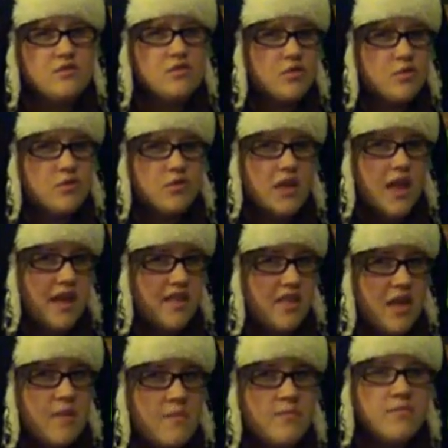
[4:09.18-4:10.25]
drew like
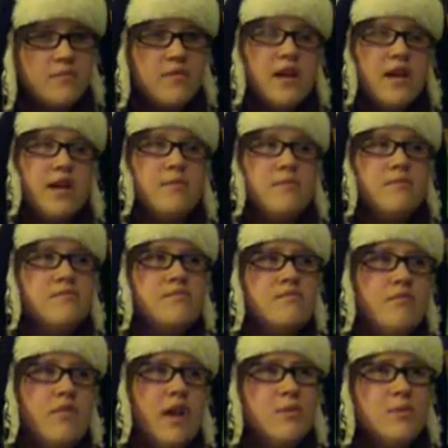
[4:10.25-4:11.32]
them.
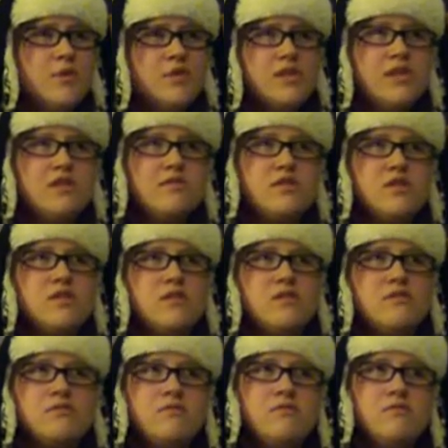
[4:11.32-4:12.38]
I mostly
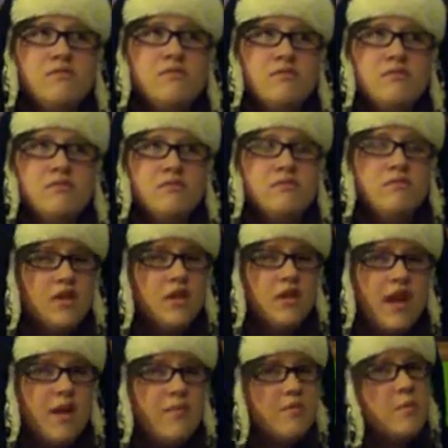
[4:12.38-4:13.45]
just, it all
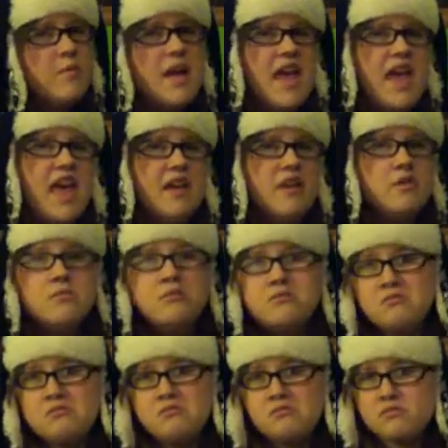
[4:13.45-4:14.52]
came from my head.
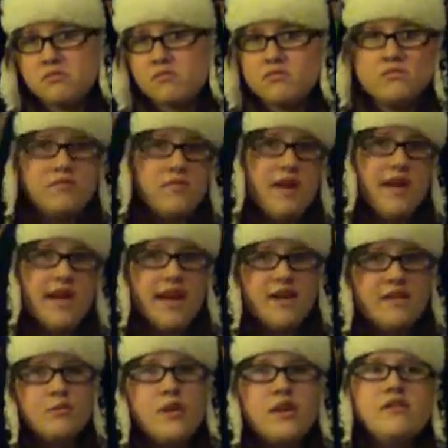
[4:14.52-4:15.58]
I kind
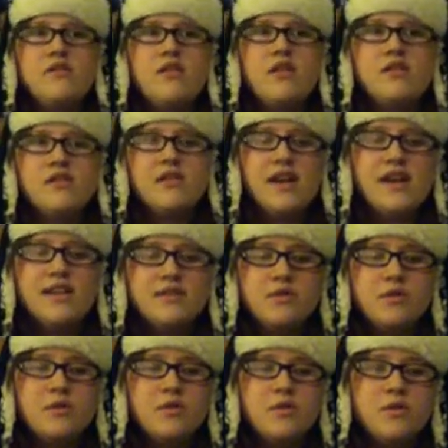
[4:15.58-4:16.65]
of went along the lines of the
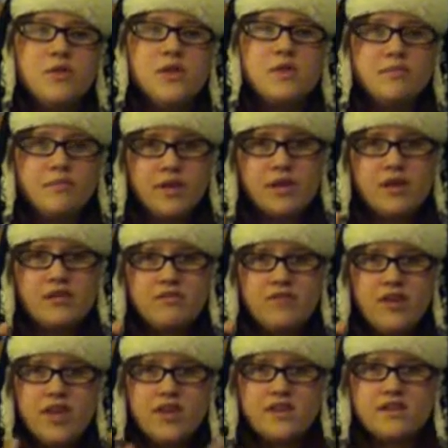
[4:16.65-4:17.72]
whole spirit
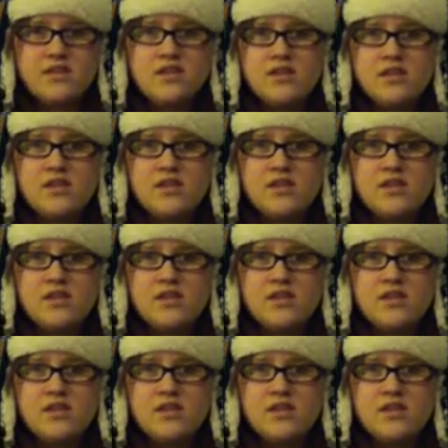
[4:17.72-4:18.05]
phase,